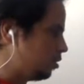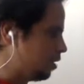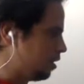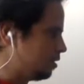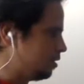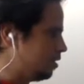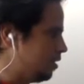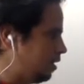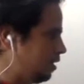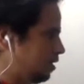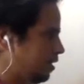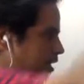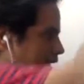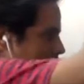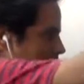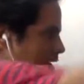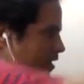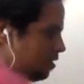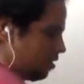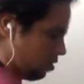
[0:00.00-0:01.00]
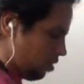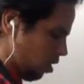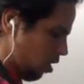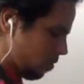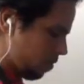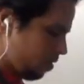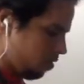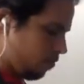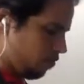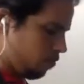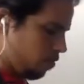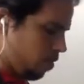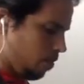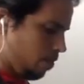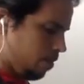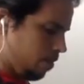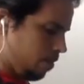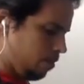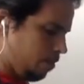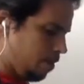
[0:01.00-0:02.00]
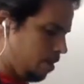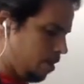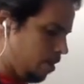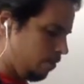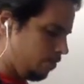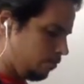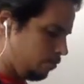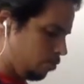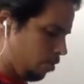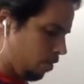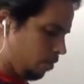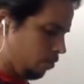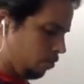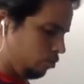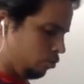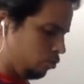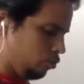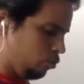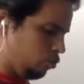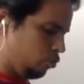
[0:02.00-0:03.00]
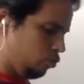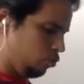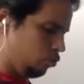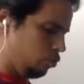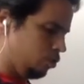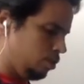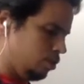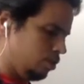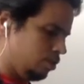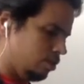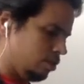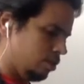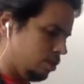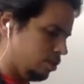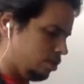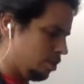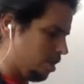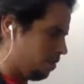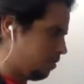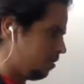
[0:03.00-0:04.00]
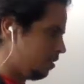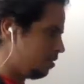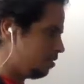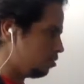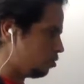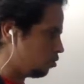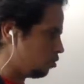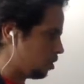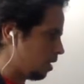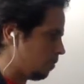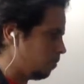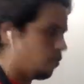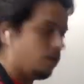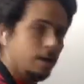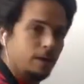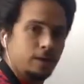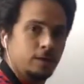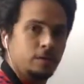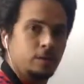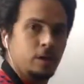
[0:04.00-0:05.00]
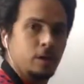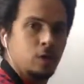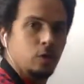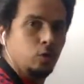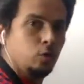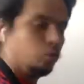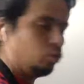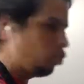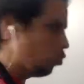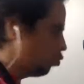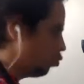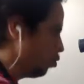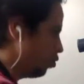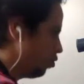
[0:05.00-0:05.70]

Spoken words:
can see, the light is coming from above, so I'm going to use the chamois or chamois to